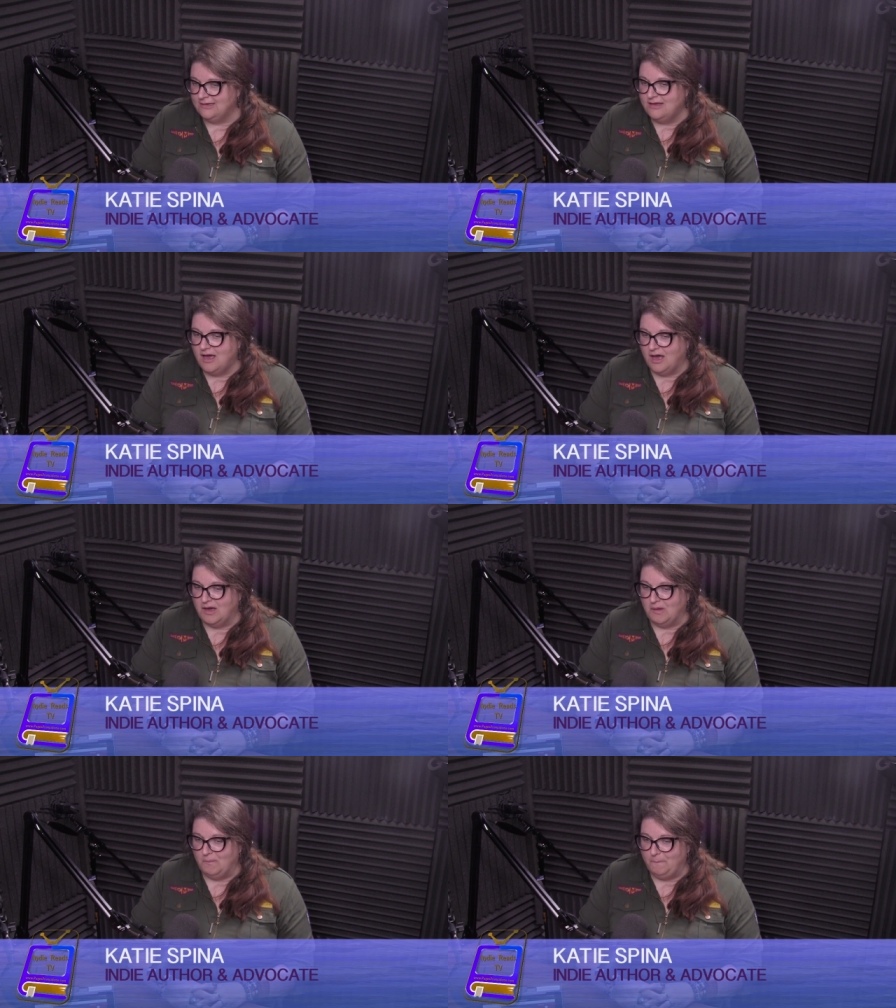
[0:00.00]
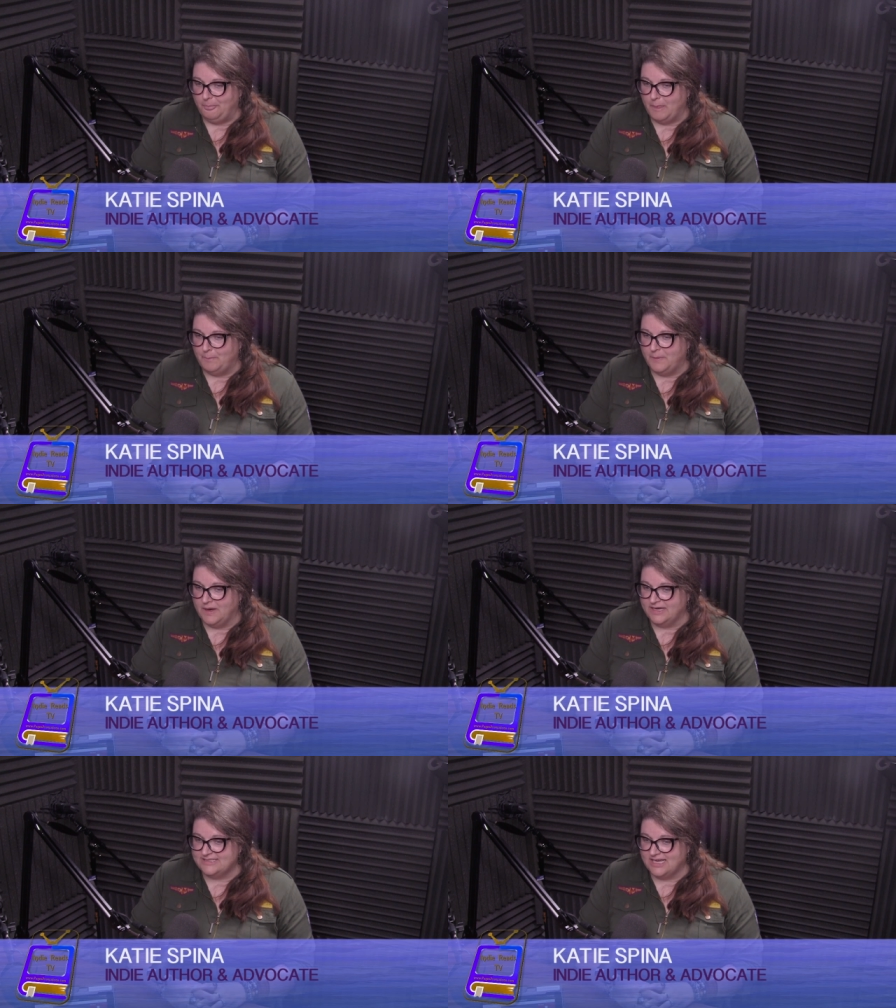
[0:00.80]
Um,
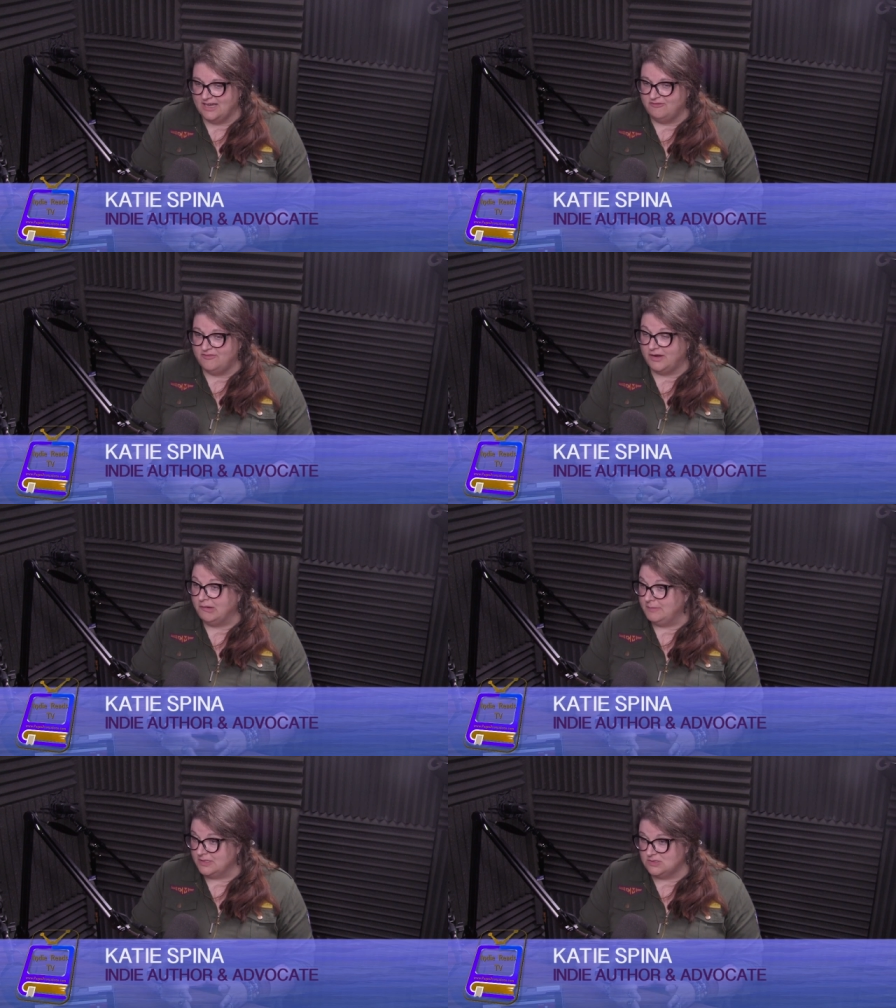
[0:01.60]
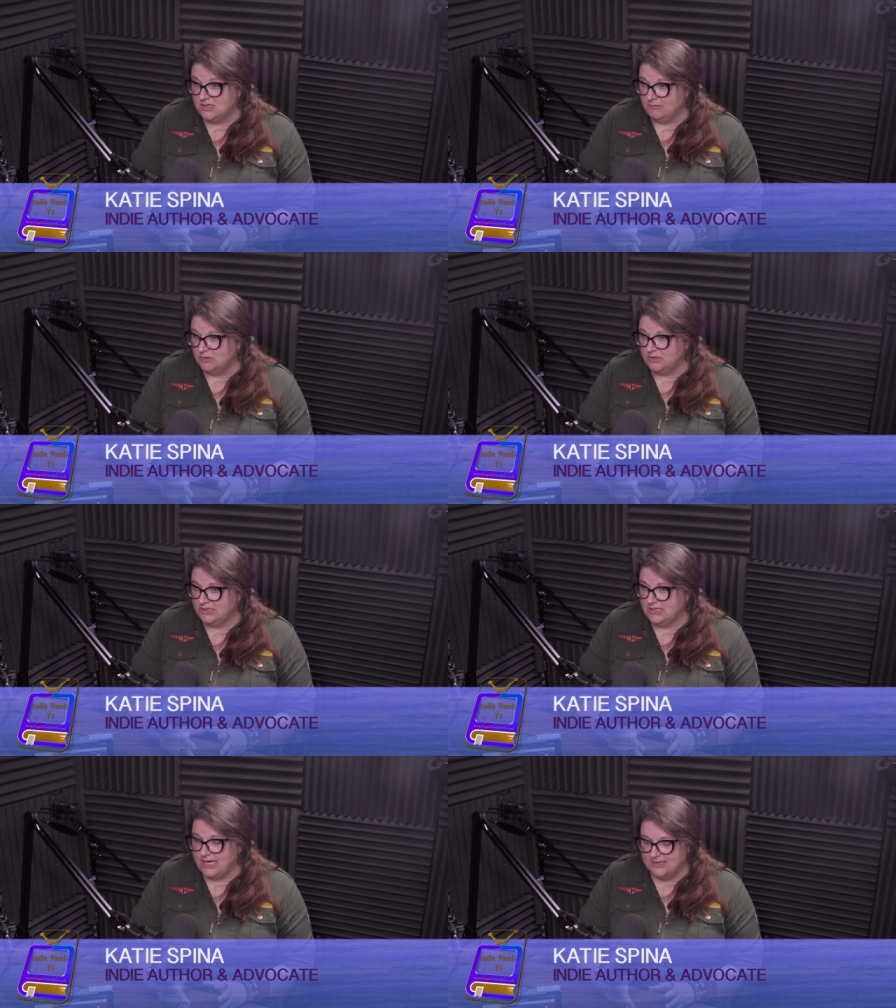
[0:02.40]
but I very much am
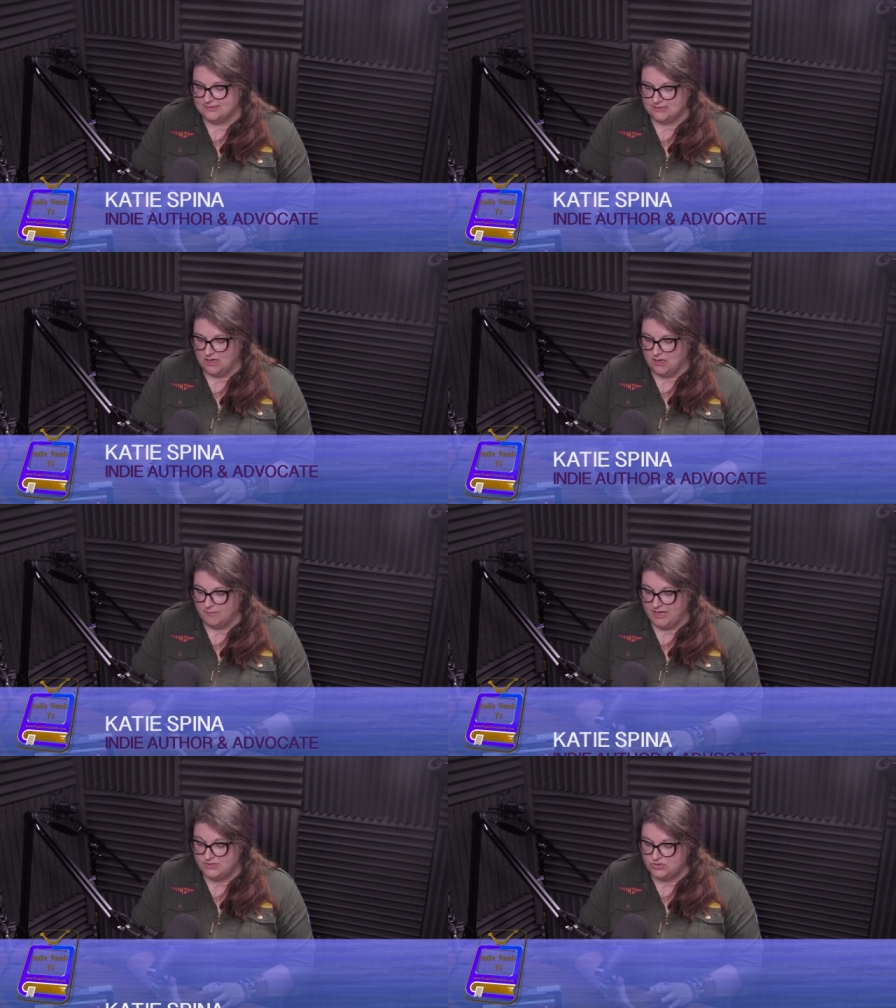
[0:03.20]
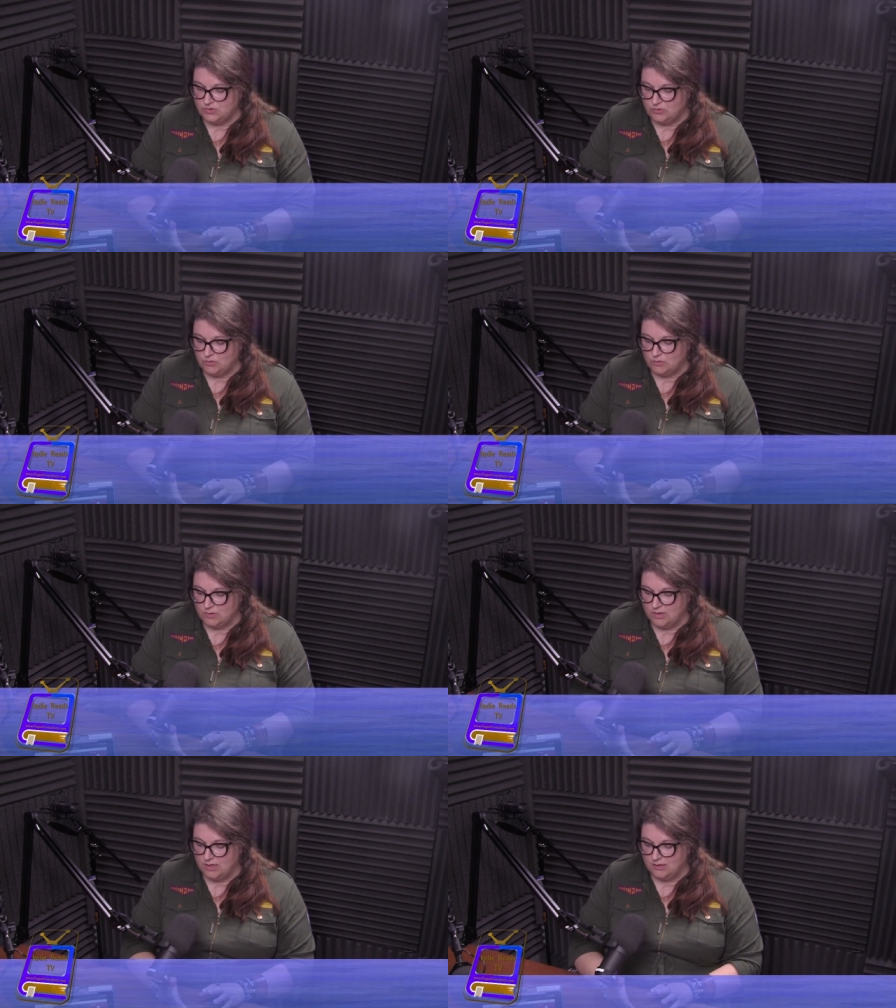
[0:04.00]
looking at, um, I do
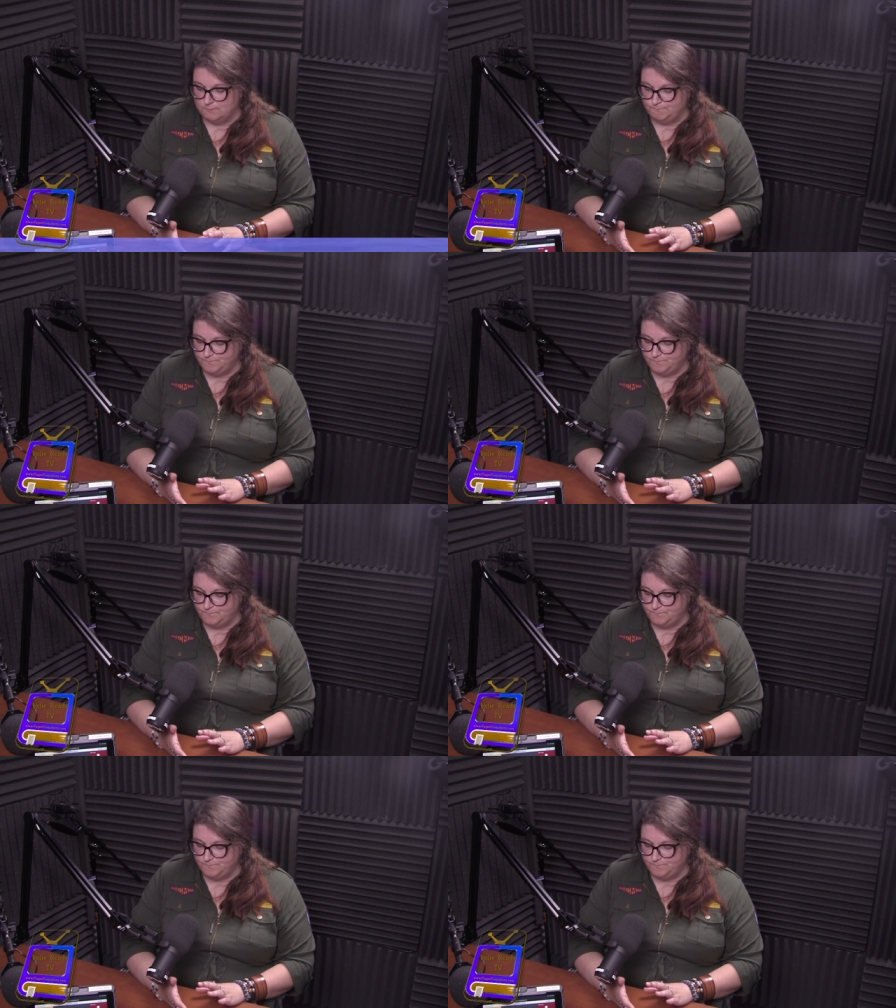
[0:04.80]
um,